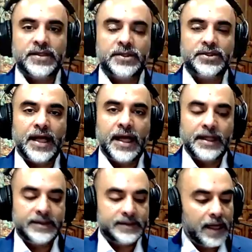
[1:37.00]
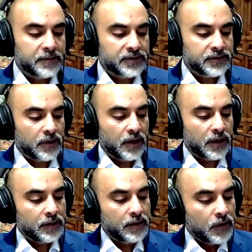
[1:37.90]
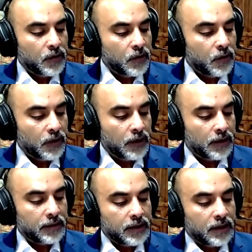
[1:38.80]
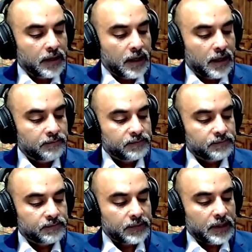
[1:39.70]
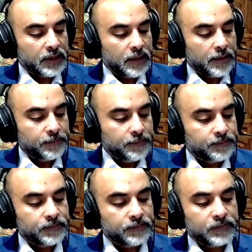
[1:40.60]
such as Amazon or uh, um,